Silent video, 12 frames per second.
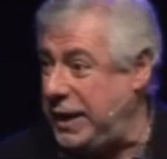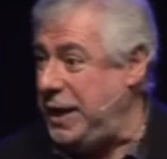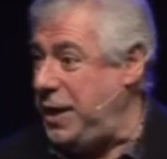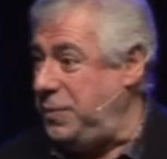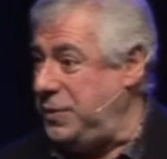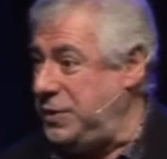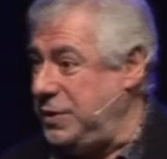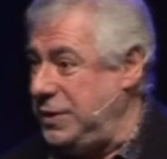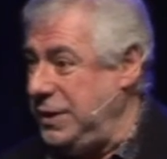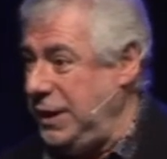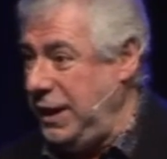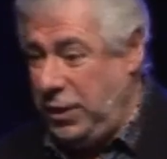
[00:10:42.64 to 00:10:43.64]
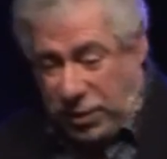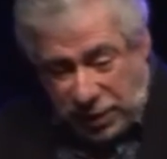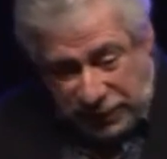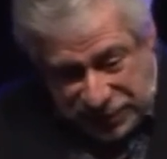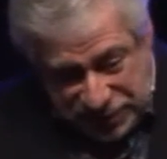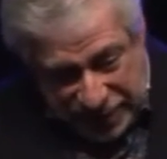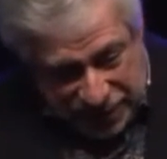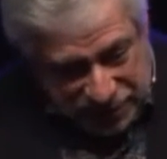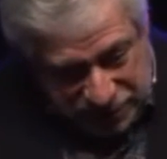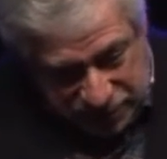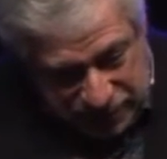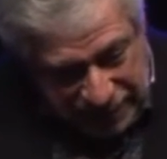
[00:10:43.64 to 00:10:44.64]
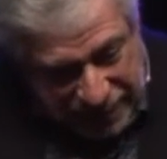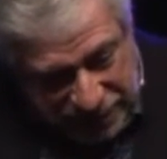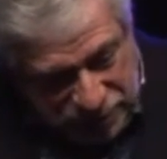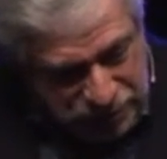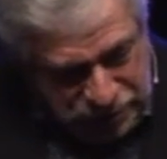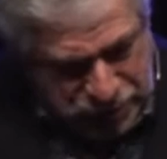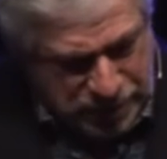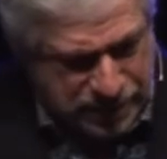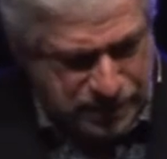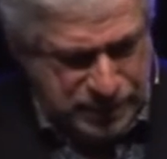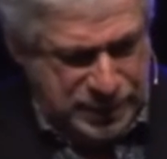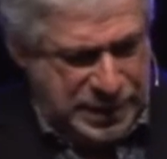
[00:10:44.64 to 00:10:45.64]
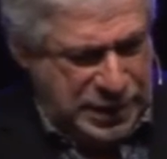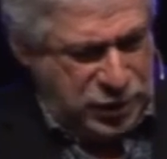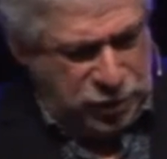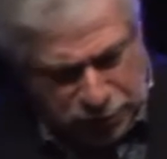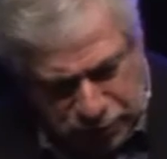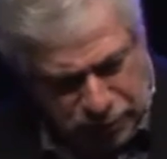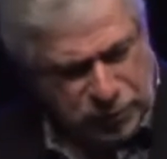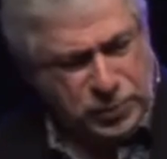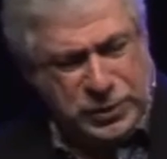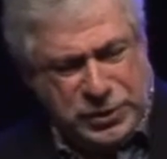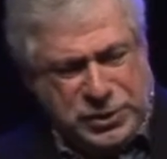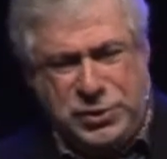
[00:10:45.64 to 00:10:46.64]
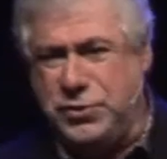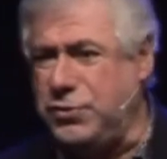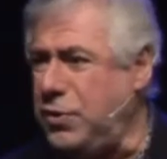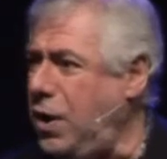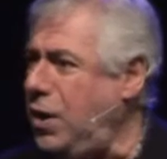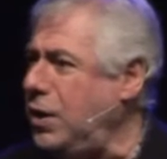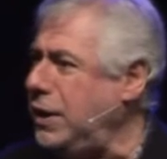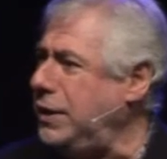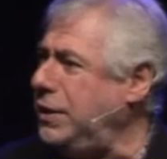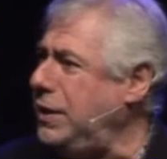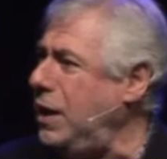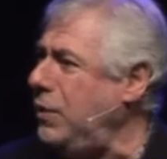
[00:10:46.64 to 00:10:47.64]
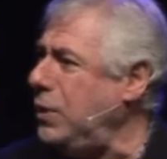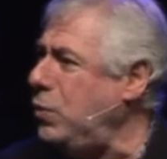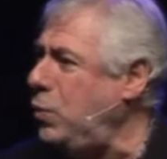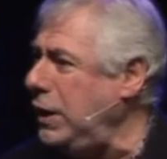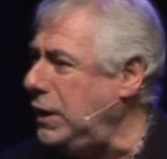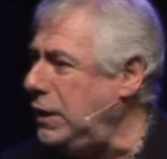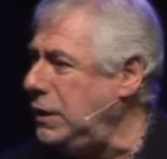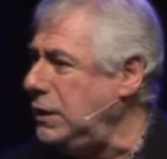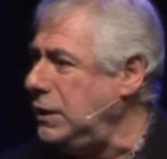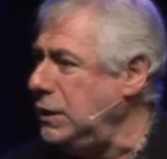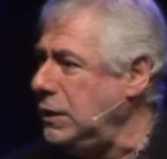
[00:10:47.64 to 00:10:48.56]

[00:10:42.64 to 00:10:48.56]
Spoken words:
comes and all of a sudden the relationship that you thought was strong and going well,